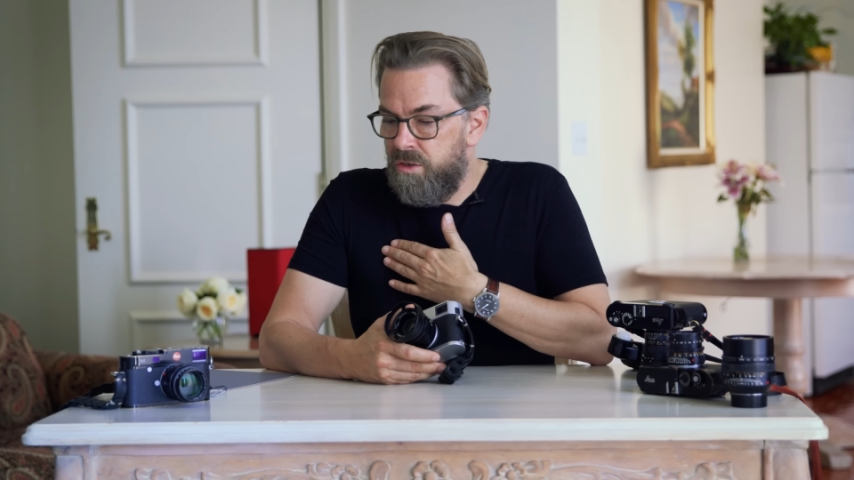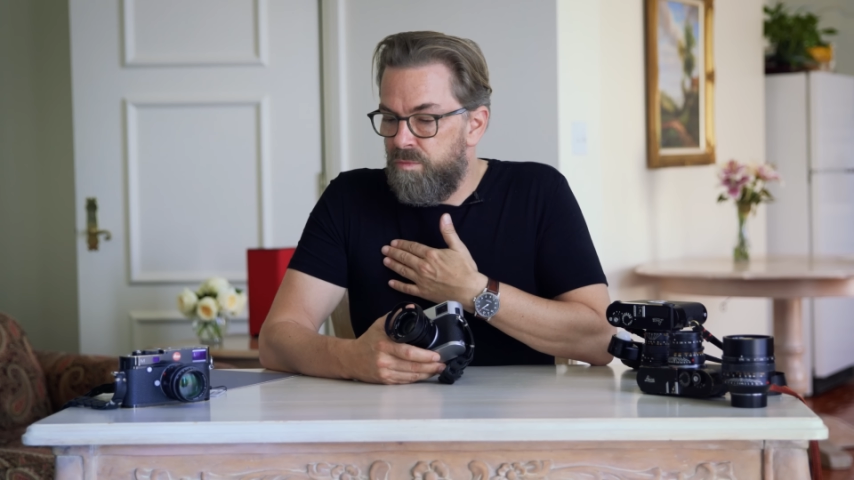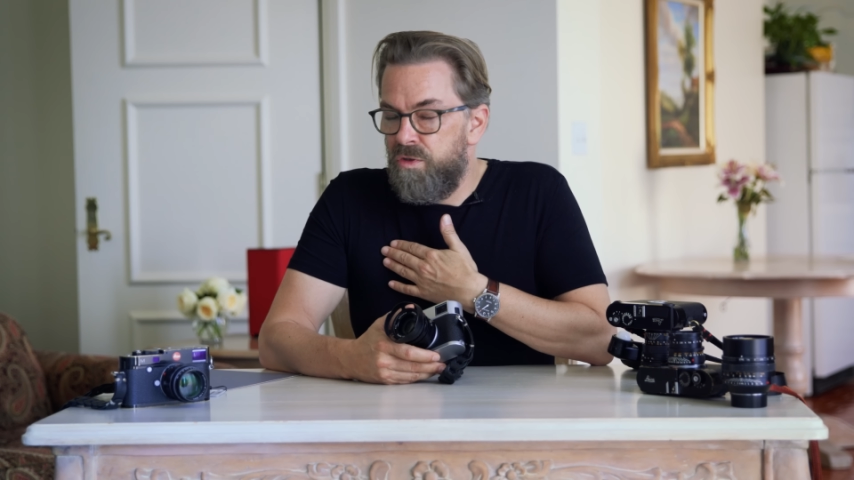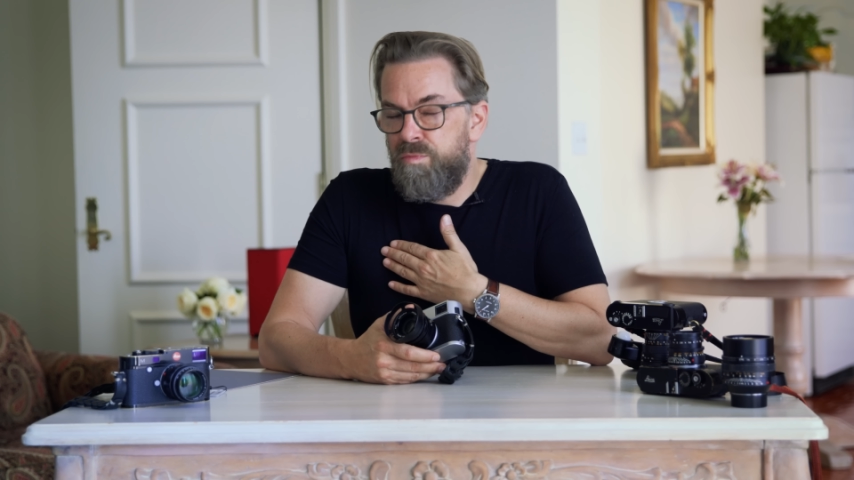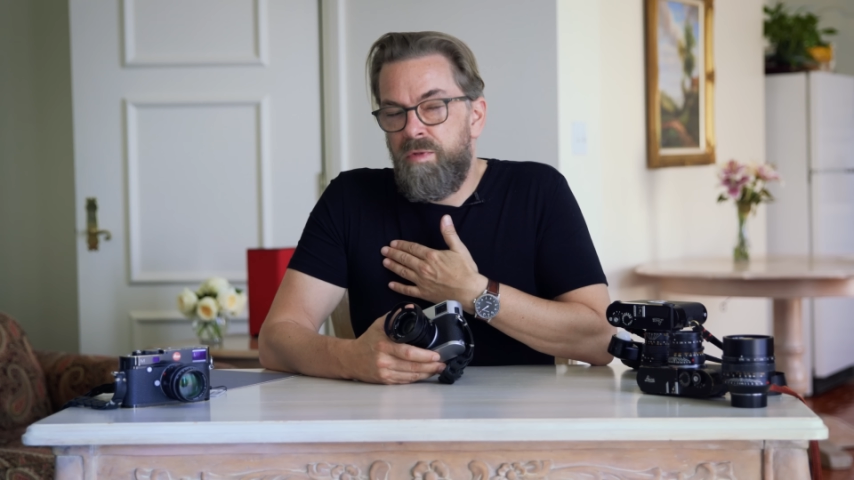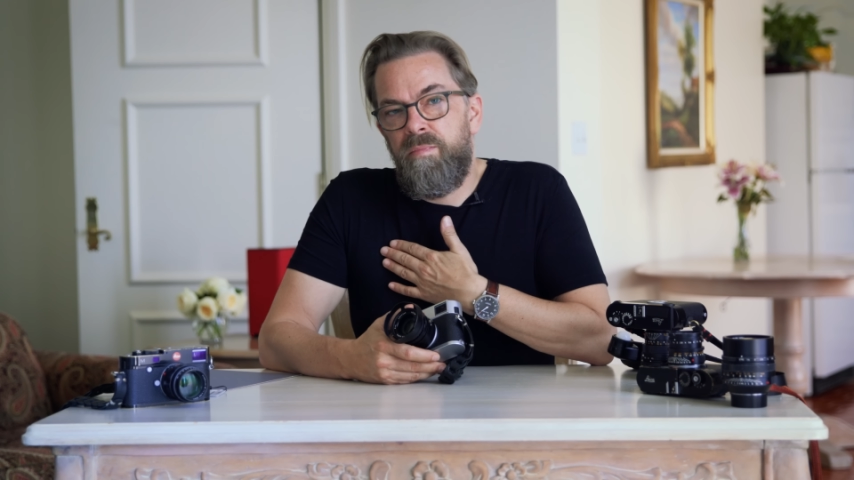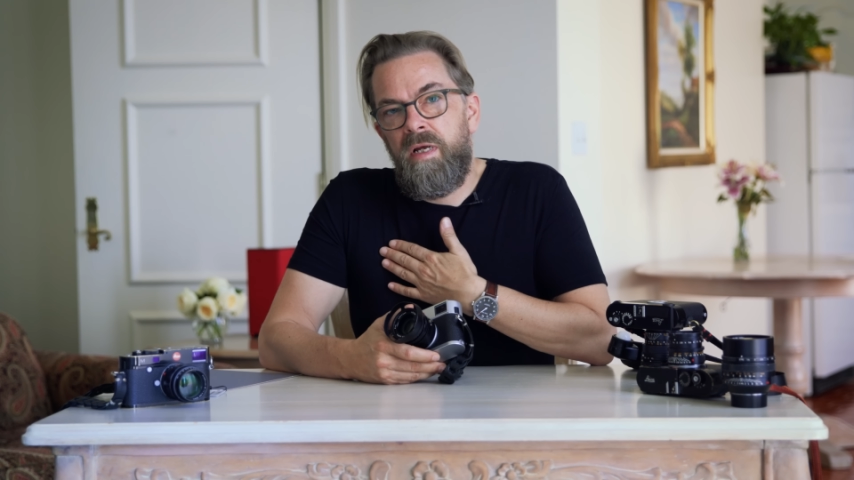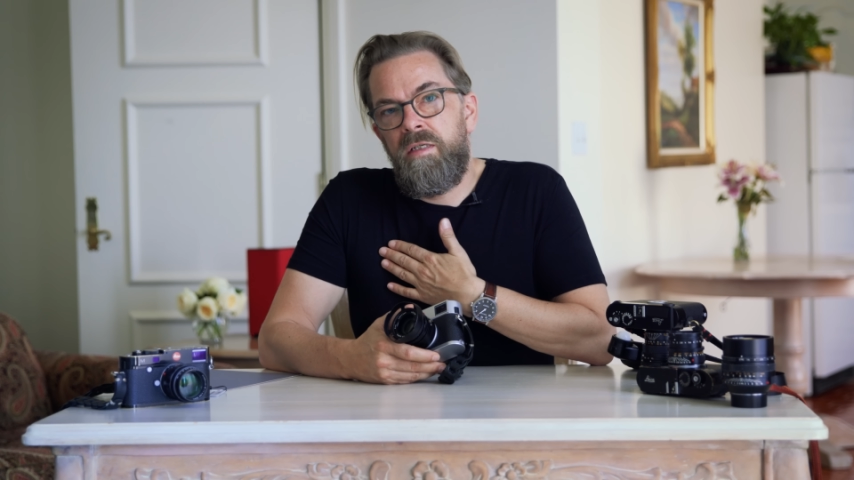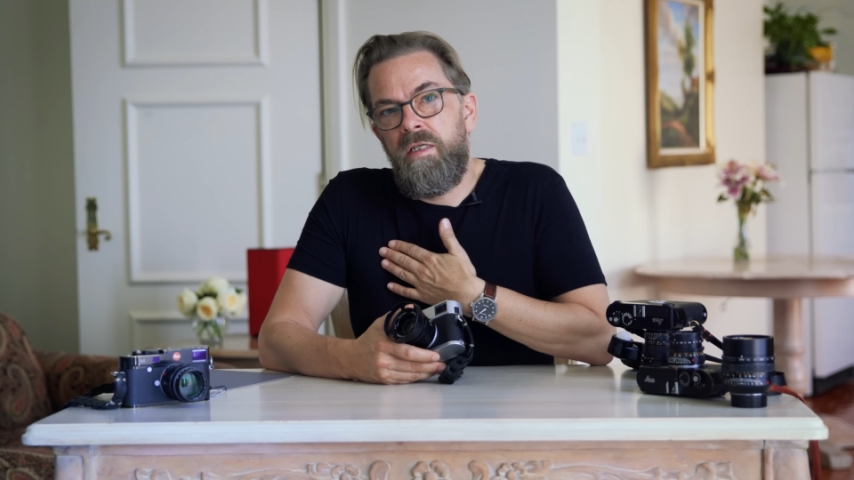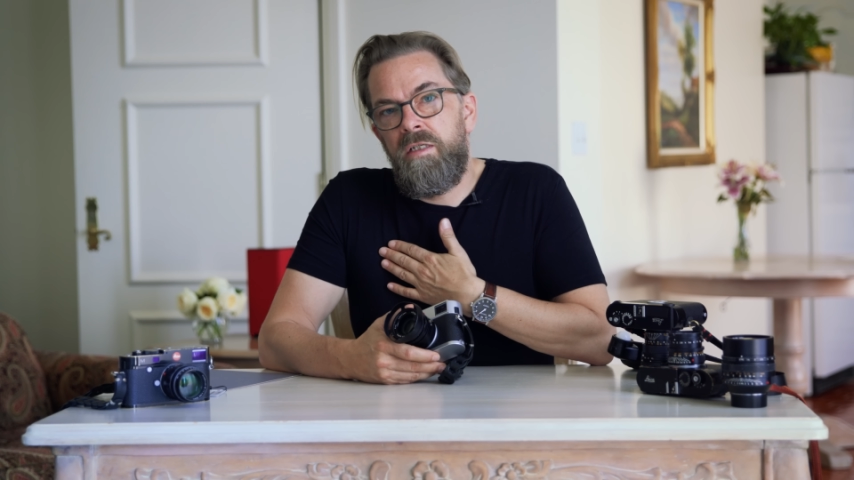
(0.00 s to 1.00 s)
so much my
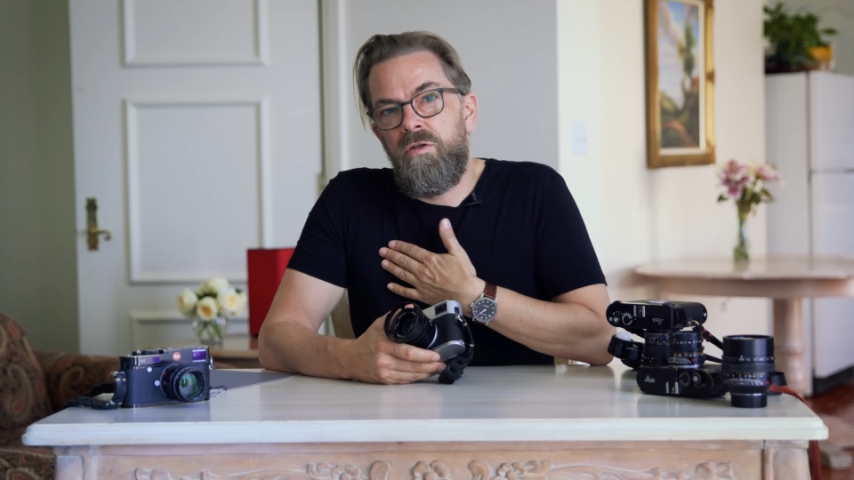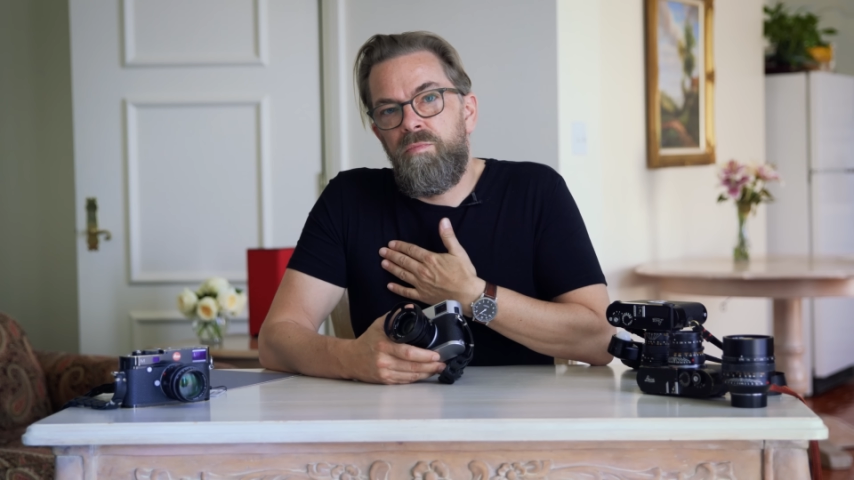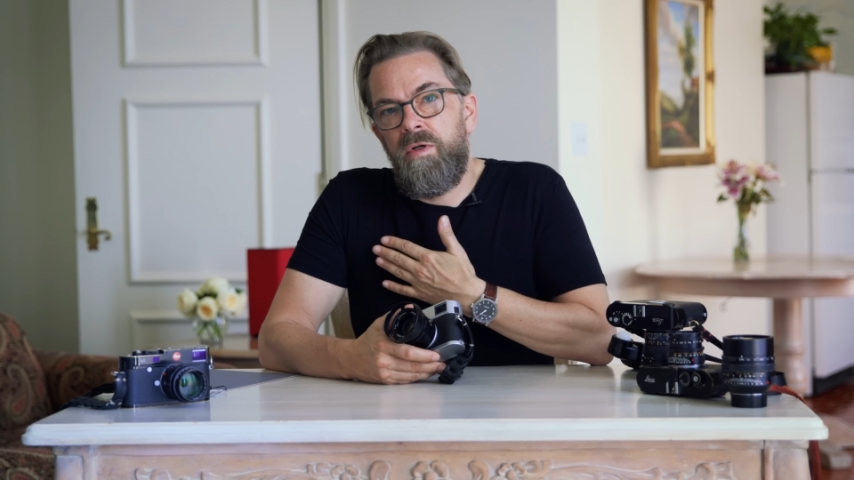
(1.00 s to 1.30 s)
black t-shirt,